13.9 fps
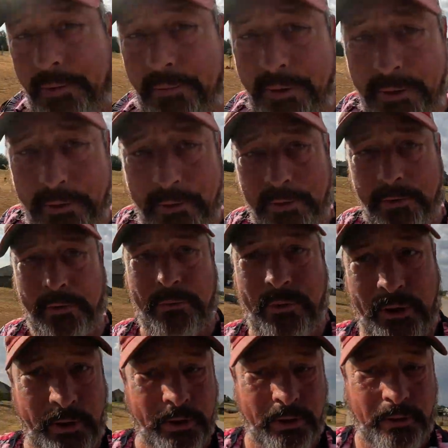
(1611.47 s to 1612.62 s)
I went on to
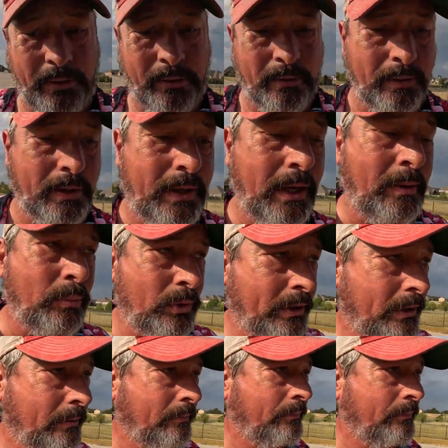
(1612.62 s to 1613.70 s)
run the, the cabling.